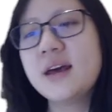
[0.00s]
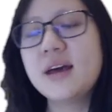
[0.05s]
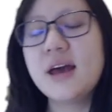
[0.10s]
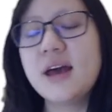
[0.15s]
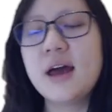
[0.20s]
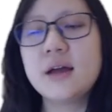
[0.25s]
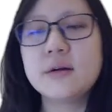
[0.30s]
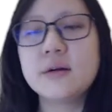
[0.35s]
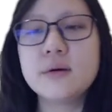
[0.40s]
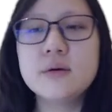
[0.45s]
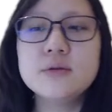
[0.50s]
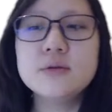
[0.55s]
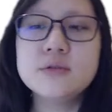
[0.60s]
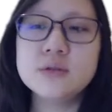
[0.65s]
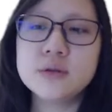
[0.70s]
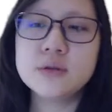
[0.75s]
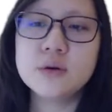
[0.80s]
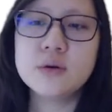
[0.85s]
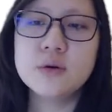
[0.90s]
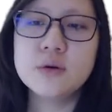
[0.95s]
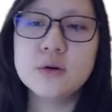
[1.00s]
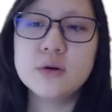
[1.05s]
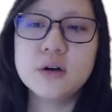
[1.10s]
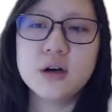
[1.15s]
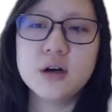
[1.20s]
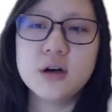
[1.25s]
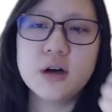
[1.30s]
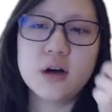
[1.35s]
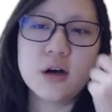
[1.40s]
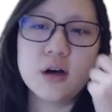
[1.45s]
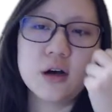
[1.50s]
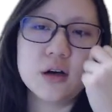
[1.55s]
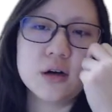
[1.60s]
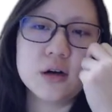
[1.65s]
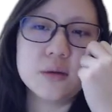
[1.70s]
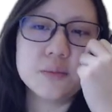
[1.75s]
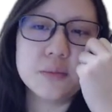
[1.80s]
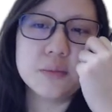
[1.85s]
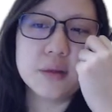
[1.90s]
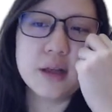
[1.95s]
and also
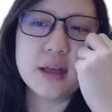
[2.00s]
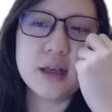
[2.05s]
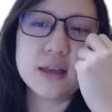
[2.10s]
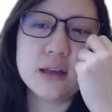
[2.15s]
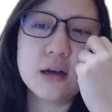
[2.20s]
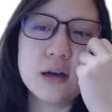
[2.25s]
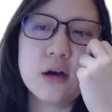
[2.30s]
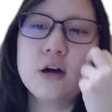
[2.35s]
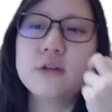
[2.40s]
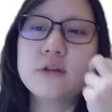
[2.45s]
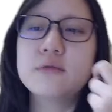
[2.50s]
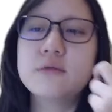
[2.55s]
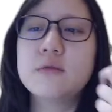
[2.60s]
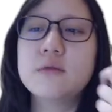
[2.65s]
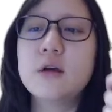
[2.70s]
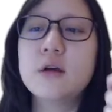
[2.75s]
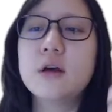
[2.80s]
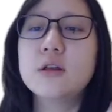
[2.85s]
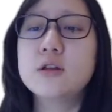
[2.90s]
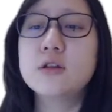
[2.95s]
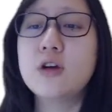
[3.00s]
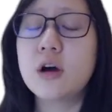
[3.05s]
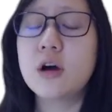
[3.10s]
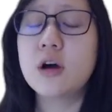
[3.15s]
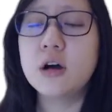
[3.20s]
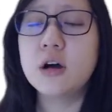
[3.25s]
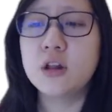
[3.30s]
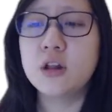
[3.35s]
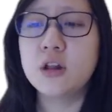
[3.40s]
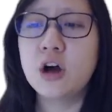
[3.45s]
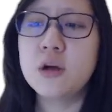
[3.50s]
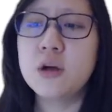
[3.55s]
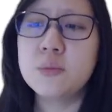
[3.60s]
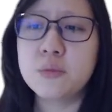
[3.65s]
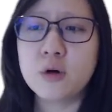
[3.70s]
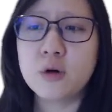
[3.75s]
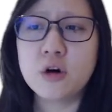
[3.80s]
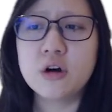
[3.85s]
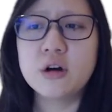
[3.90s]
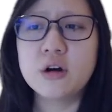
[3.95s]
um, later on talk a lot
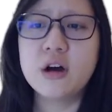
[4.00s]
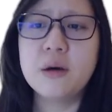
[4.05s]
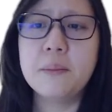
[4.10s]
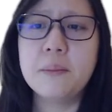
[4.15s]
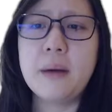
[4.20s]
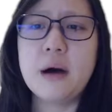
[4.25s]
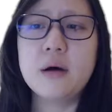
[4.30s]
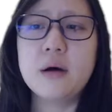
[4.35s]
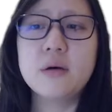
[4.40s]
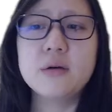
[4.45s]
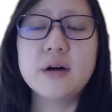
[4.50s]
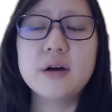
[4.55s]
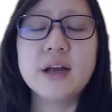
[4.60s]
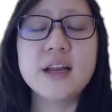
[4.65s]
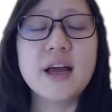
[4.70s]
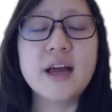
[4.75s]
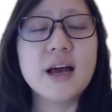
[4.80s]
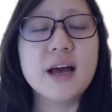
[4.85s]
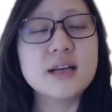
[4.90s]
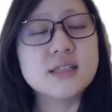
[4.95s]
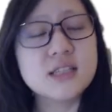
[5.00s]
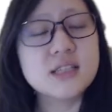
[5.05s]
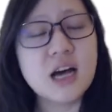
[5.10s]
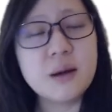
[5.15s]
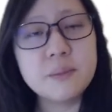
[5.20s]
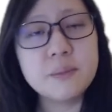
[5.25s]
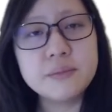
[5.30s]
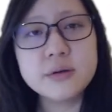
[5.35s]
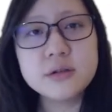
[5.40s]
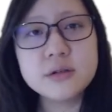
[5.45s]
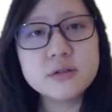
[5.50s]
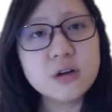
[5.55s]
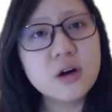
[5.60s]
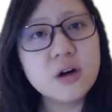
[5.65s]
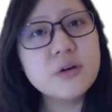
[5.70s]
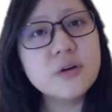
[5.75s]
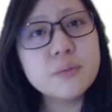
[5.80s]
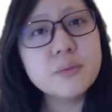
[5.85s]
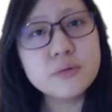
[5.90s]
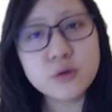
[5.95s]
more about an example
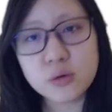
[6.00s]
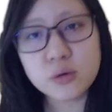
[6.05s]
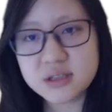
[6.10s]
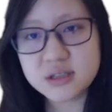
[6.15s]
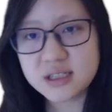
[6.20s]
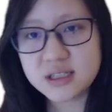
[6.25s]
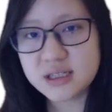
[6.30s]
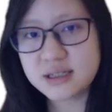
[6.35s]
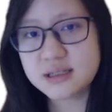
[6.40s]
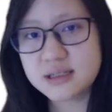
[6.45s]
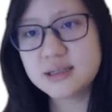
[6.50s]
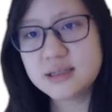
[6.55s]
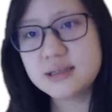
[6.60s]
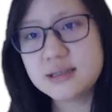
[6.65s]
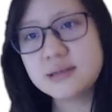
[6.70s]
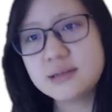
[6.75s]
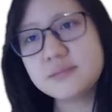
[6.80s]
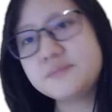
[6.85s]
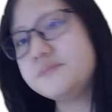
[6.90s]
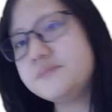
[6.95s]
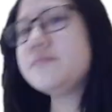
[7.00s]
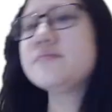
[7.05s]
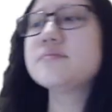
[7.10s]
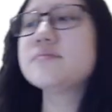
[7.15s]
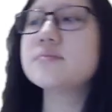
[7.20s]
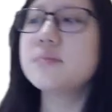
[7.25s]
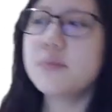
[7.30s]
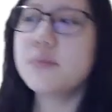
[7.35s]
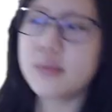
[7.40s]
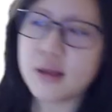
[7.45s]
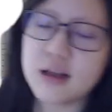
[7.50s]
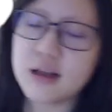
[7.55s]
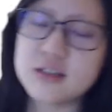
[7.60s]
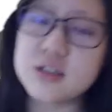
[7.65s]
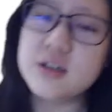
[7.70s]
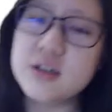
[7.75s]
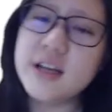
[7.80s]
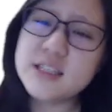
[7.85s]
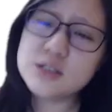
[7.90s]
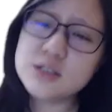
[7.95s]
of a protist.
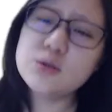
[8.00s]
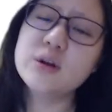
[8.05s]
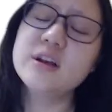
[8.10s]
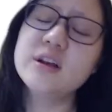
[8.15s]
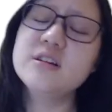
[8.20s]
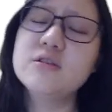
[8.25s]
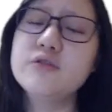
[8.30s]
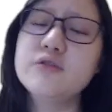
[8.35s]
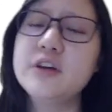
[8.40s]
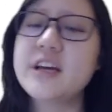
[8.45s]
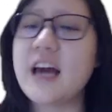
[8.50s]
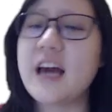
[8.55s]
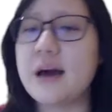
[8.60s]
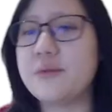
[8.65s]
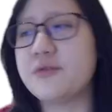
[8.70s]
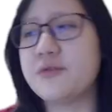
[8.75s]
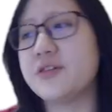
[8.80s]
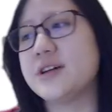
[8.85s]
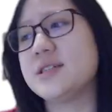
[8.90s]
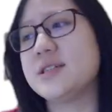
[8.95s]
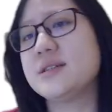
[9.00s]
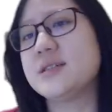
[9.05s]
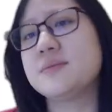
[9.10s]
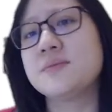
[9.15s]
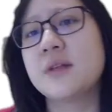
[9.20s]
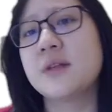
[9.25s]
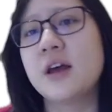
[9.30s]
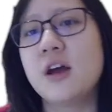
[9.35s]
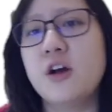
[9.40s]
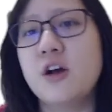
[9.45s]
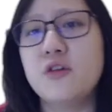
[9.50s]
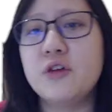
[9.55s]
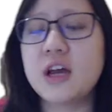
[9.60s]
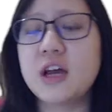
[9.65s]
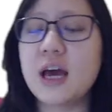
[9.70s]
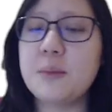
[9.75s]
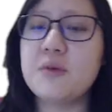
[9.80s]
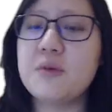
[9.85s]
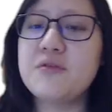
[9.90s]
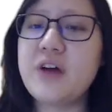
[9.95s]
So let's do a little recap first.
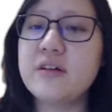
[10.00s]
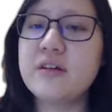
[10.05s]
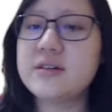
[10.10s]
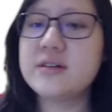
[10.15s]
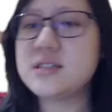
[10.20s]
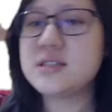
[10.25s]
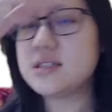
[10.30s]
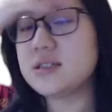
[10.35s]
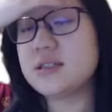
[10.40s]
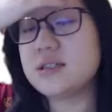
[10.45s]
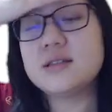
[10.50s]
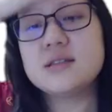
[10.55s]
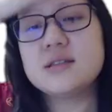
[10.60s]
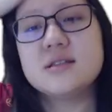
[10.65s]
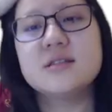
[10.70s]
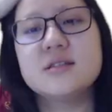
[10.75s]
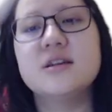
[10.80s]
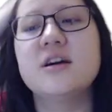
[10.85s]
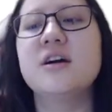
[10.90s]
Recap of viruses.